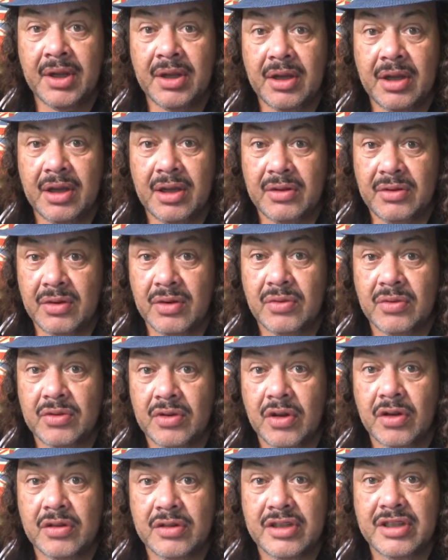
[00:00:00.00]

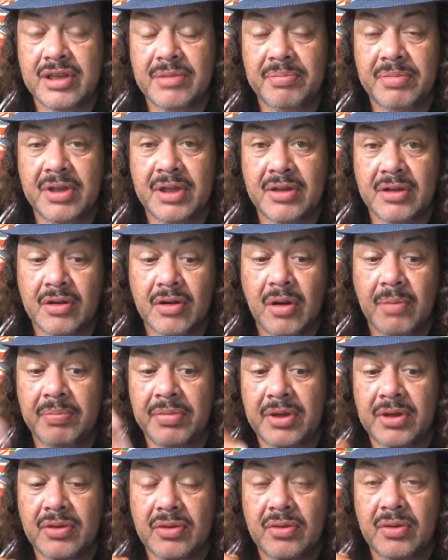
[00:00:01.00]
Don't unzip it,
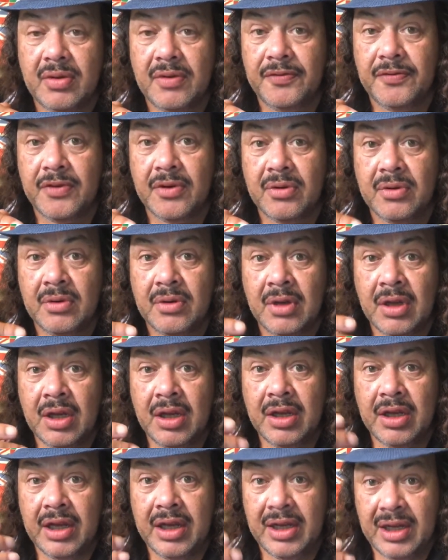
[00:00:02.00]
copy it to the phone.
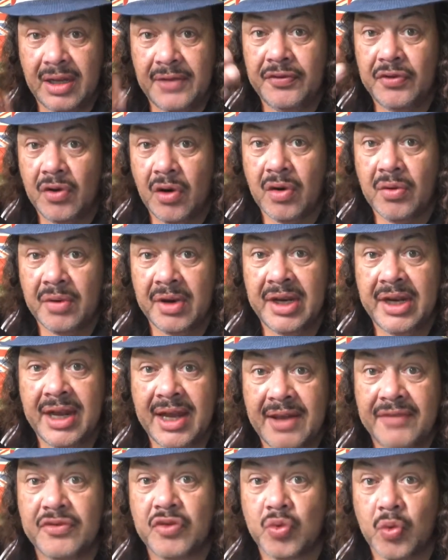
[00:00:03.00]
And if you already
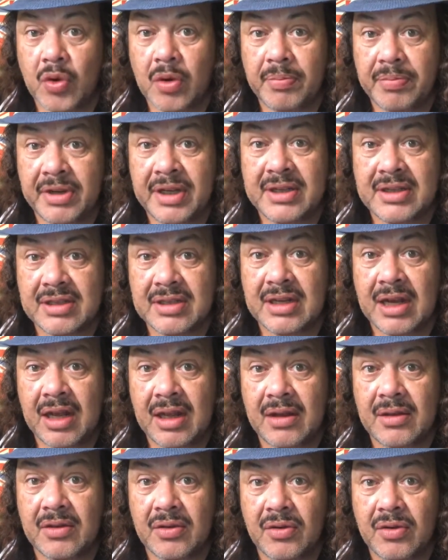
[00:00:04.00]
have TWRP
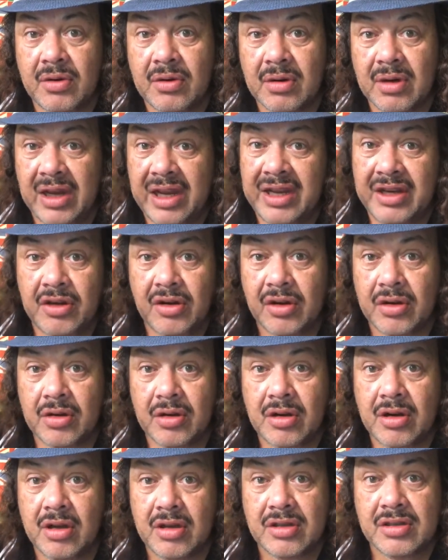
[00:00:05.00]
installed or any other
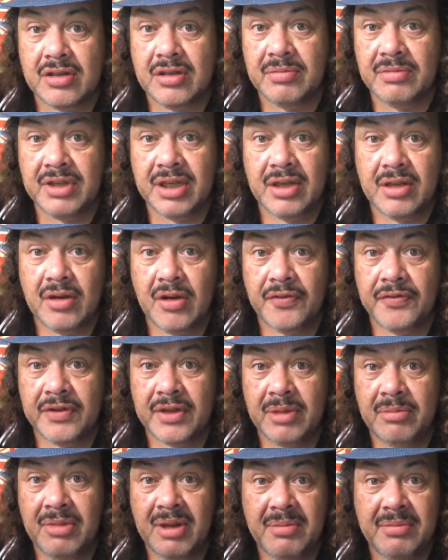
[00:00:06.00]
custom
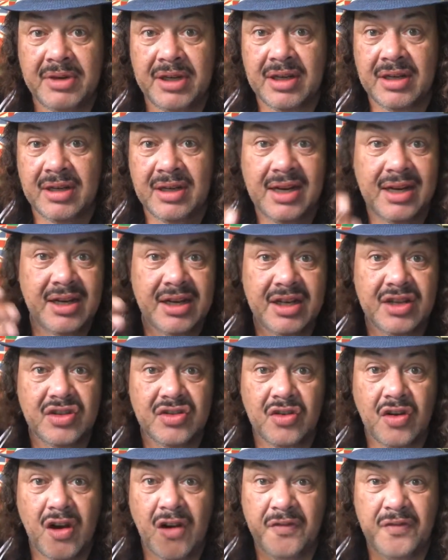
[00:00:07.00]
recovery, maybe the Lineage
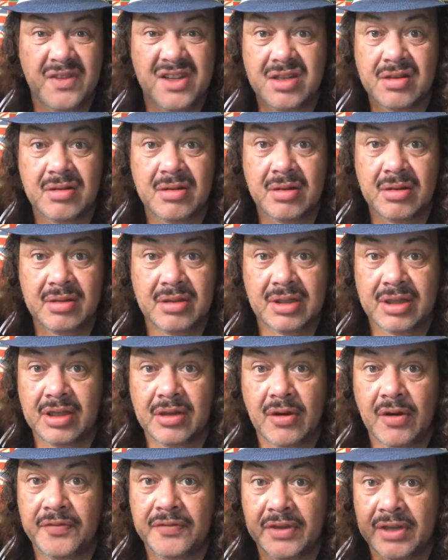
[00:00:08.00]
official
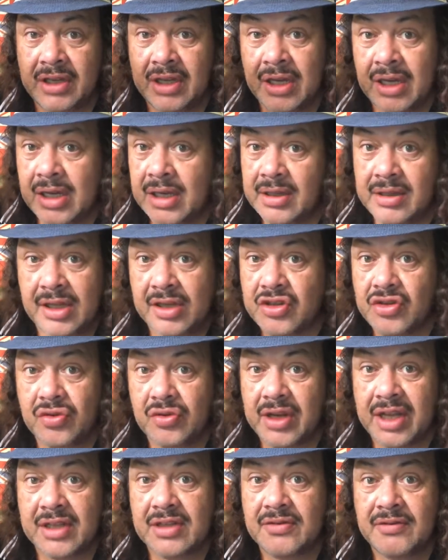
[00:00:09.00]
recovery, that
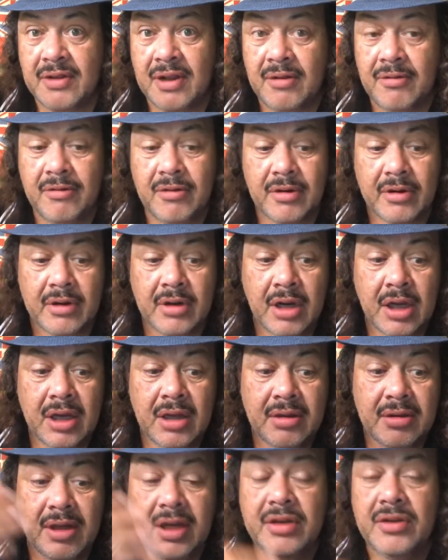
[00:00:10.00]
should as well work,
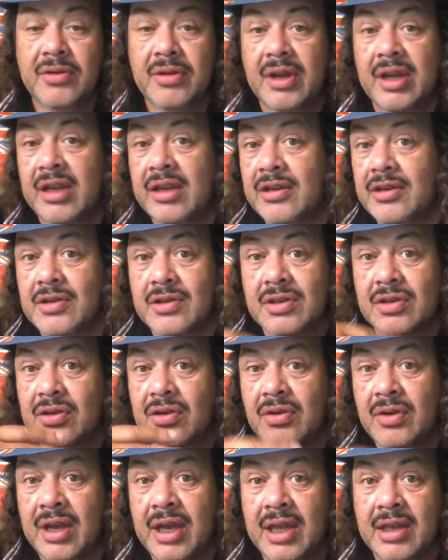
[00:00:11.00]
then you can just
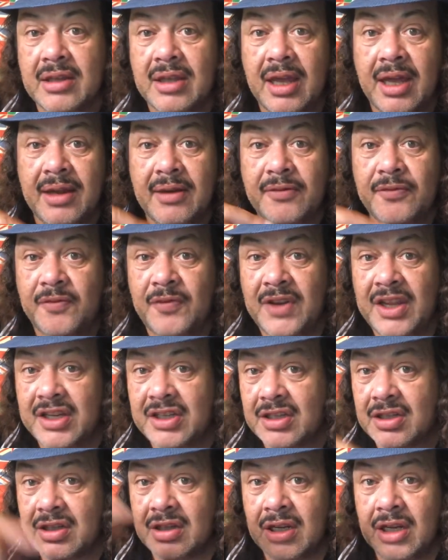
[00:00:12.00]
go ahead and
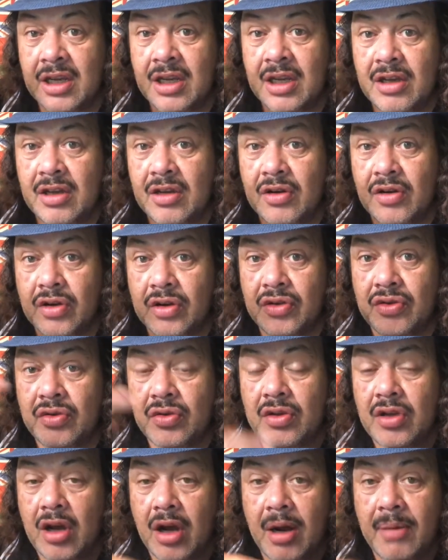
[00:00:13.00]
flash or do
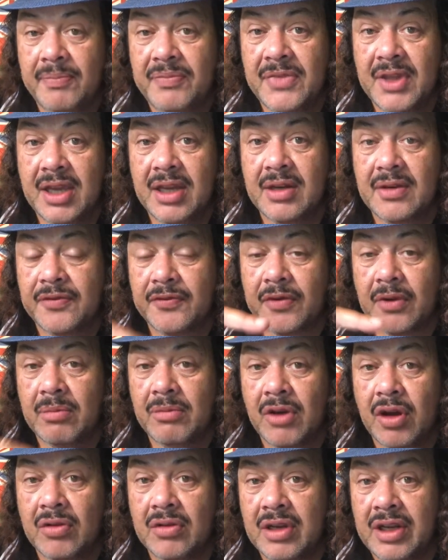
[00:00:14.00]
the update
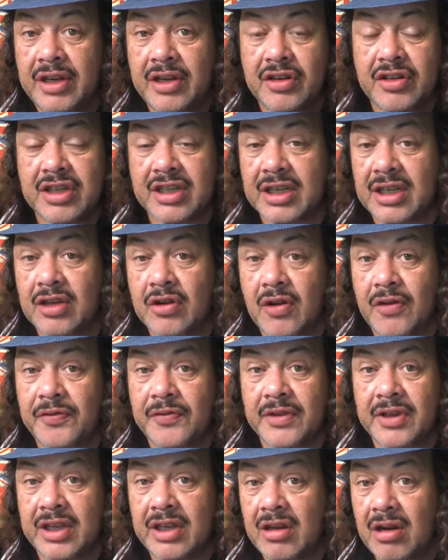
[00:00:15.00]
from out Lineage
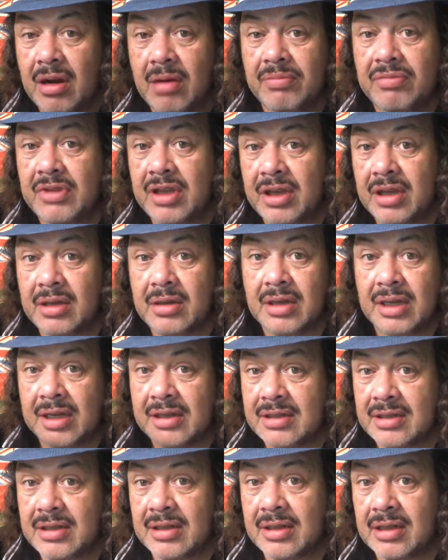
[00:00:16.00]
recovery, update,
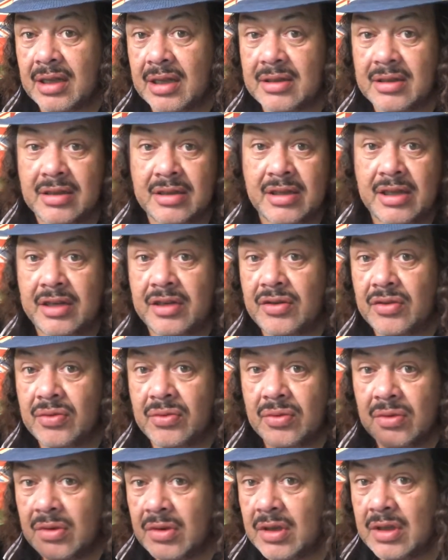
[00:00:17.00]
etc. Then
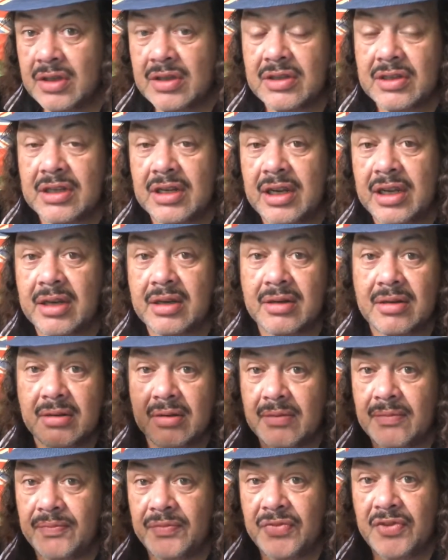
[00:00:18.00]
you select
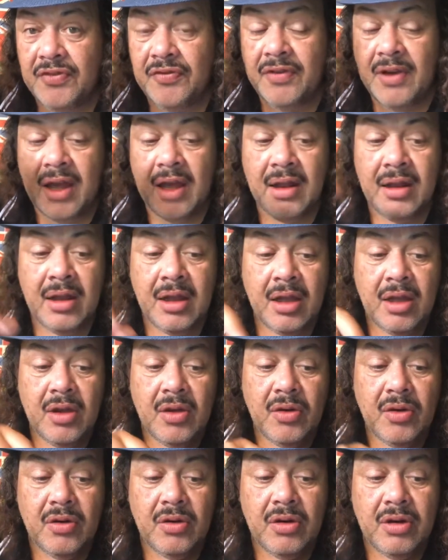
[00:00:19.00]
the file,
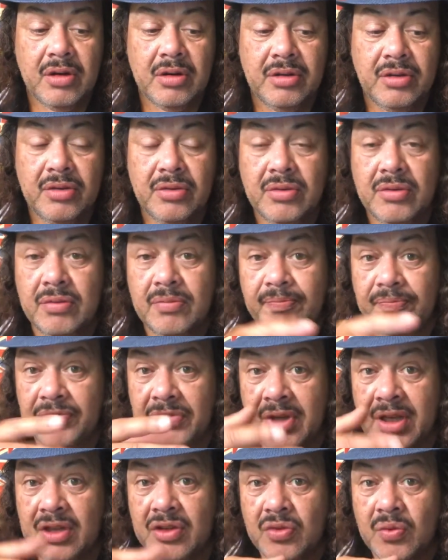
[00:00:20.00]
or you
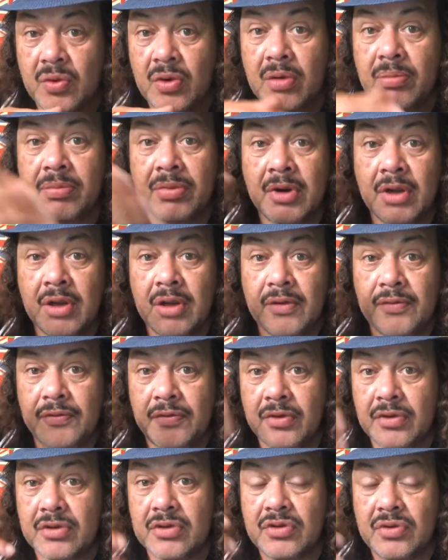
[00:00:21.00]
in TWRP
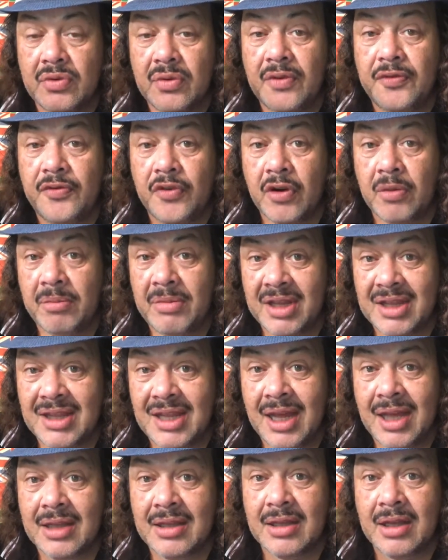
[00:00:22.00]
first do a format
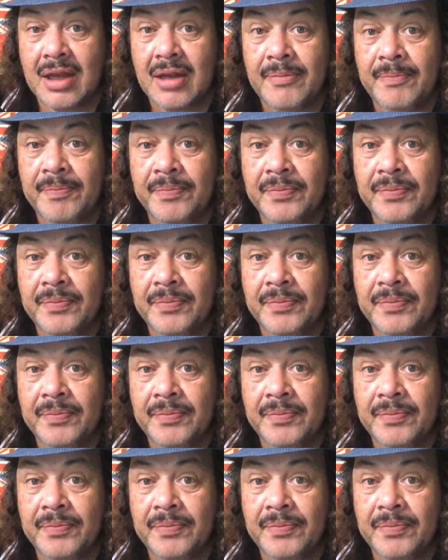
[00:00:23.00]
data,